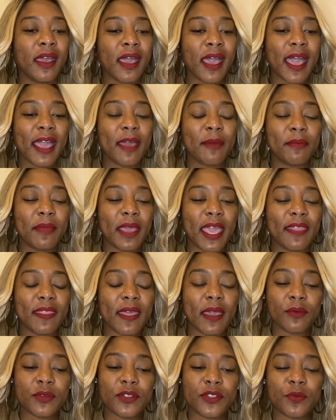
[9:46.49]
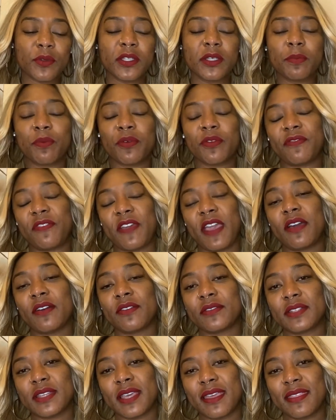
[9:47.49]
Um, and that was really
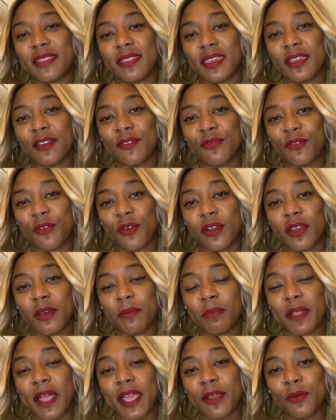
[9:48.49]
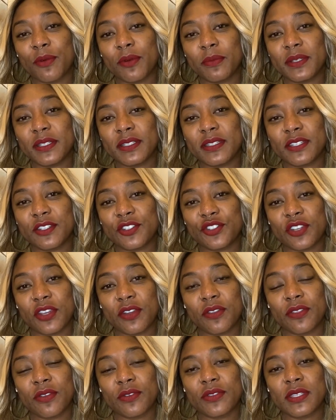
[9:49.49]
profound, I think, for a Black woman to
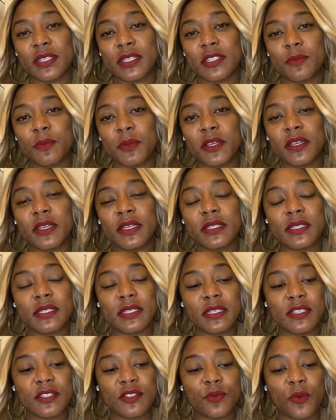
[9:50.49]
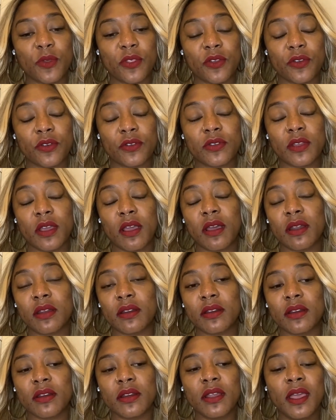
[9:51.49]
share those experiences with her
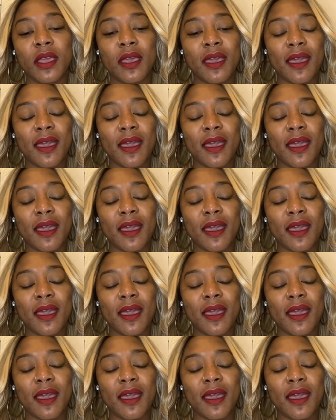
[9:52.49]
daughter.